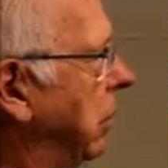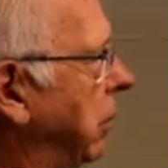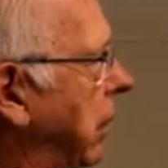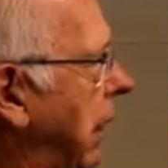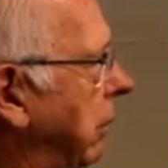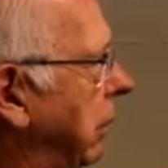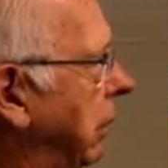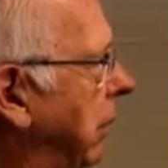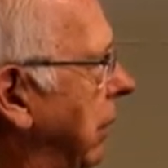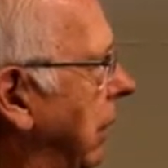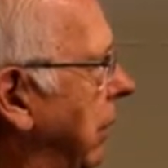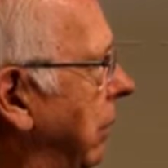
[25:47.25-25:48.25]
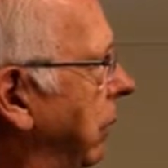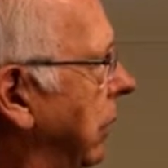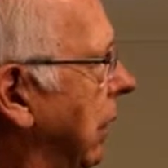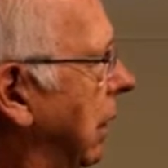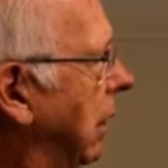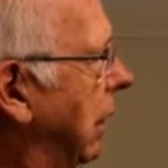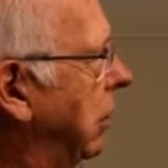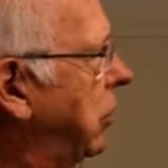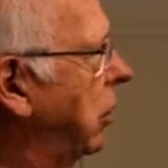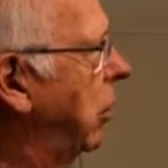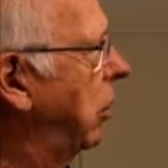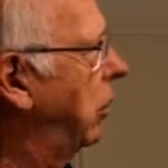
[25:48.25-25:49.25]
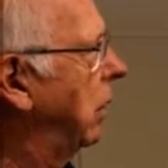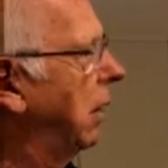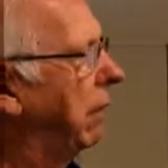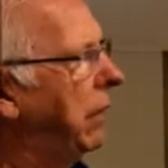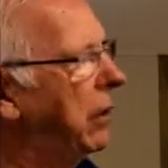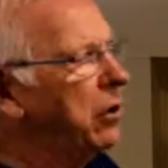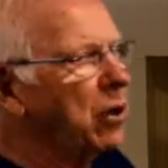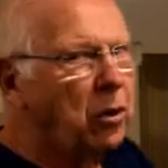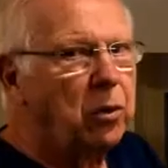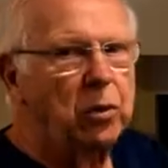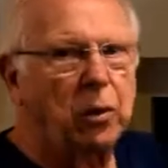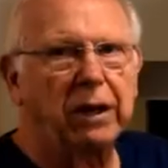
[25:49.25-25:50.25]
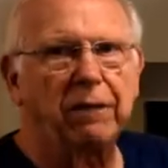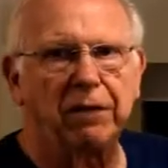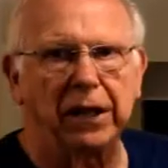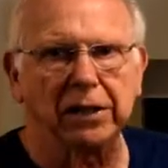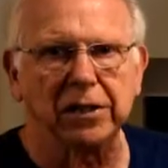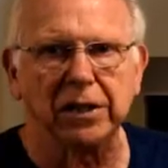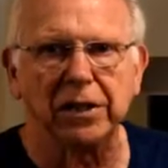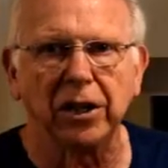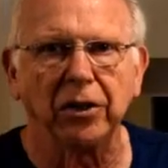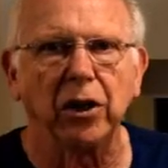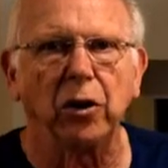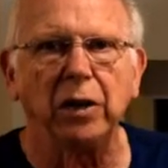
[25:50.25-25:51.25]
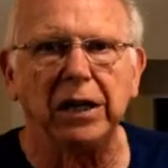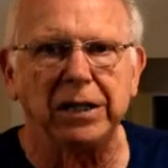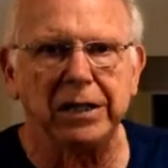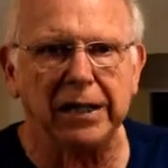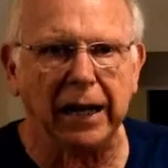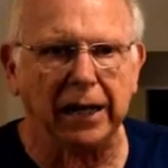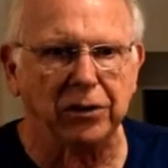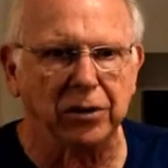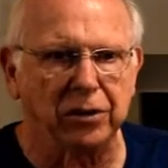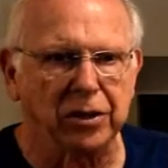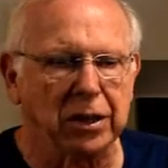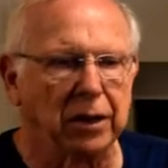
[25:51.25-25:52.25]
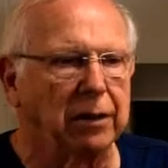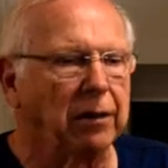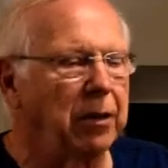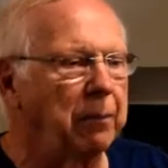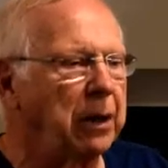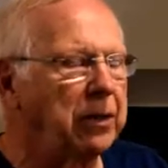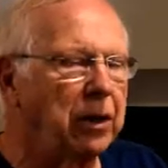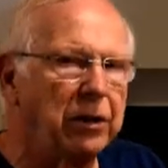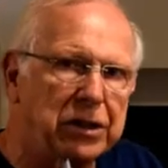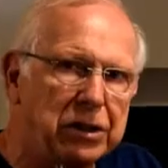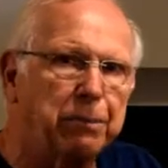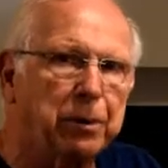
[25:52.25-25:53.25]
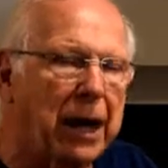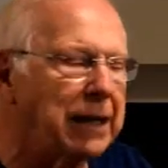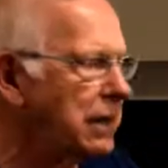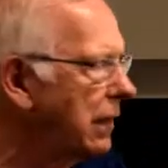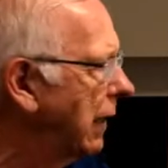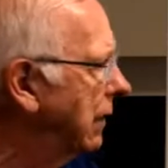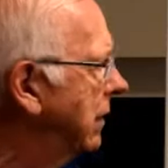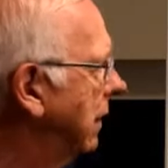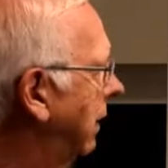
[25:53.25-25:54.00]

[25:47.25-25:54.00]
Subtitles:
problem. And so there are no quick fixes, there are no easy answers, but there is a process.